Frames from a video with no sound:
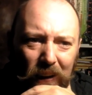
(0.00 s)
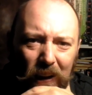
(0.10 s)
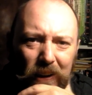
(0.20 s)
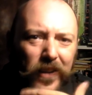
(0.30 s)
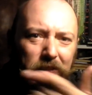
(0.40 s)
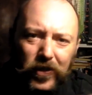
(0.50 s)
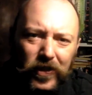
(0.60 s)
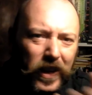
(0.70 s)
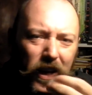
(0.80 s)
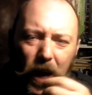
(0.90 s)
I can
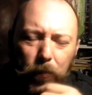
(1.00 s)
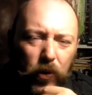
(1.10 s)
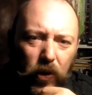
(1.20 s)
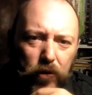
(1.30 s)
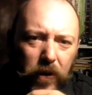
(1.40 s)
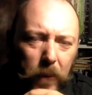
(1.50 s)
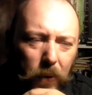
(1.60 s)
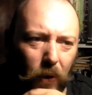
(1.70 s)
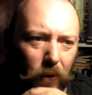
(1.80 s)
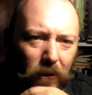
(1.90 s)
stick a camera on a
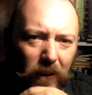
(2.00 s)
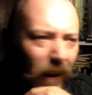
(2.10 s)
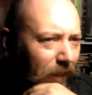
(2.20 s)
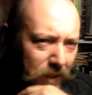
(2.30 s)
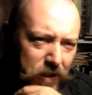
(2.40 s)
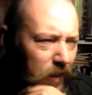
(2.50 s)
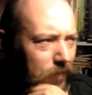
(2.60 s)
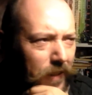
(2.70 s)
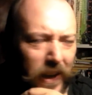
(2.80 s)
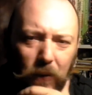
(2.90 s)
tripod, I can chuck a
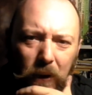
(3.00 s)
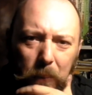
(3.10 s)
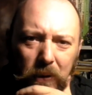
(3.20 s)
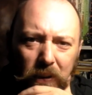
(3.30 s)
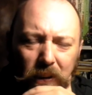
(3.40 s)
video up,